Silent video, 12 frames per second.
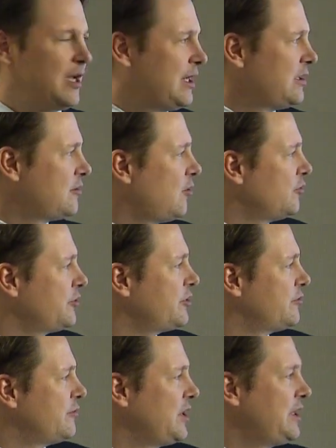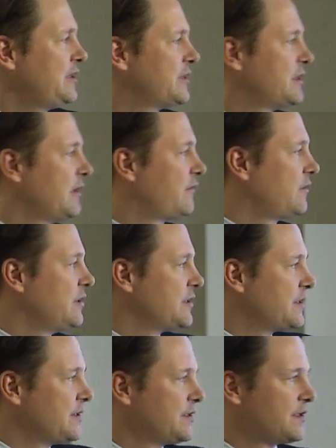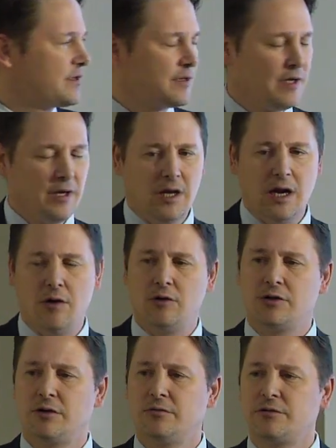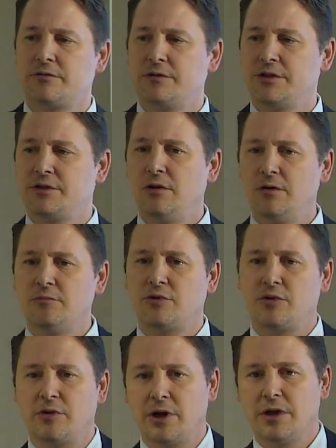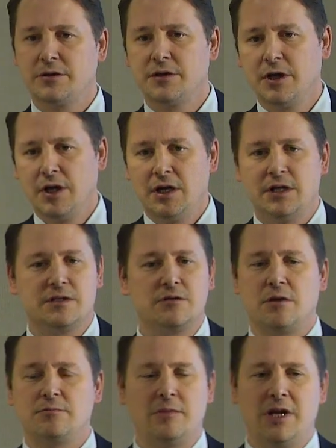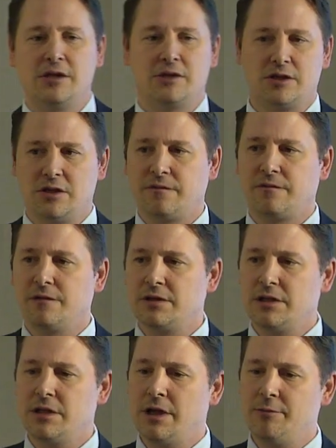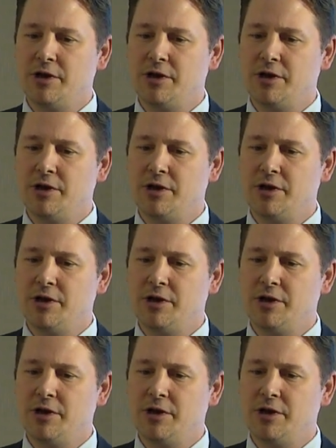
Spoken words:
And it also means that, for instance, our total return product is not managed differently.